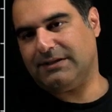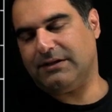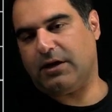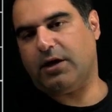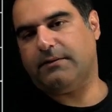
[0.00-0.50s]

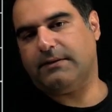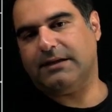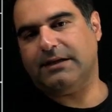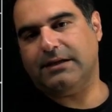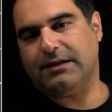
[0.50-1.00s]

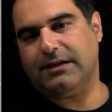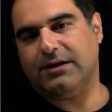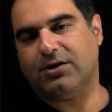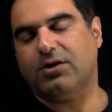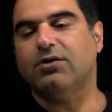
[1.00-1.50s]

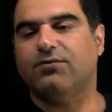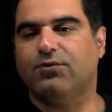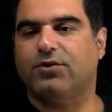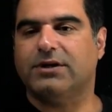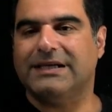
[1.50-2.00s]
In another
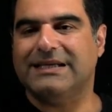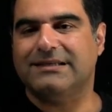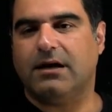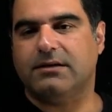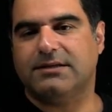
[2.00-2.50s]
word,
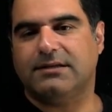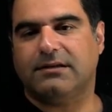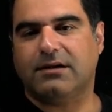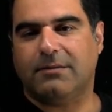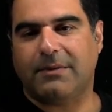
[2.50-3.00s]
is the
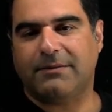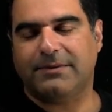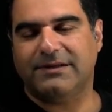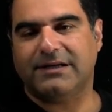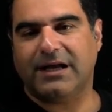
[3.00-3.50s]
unscented Kalman
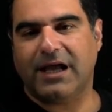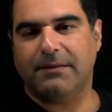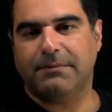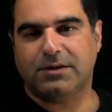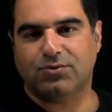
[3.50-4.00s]
filter
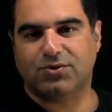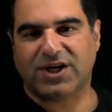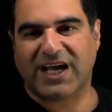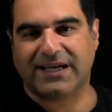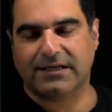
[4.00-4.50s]
able to
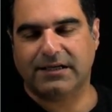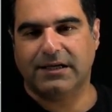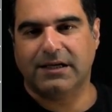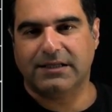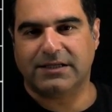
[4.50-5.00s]
track
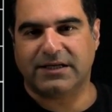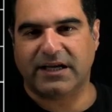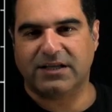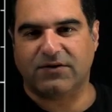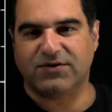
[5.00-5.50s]
the
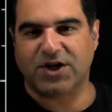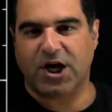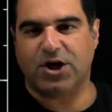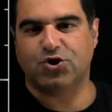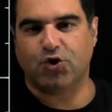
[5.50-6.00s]
rate of
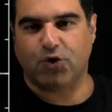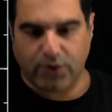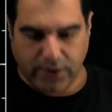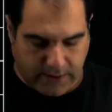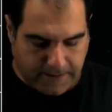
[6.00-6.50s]
change
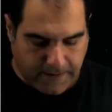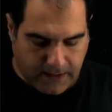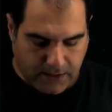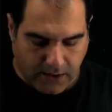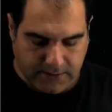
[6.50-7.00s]
or
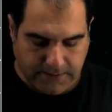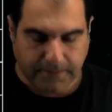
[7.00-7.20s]
not?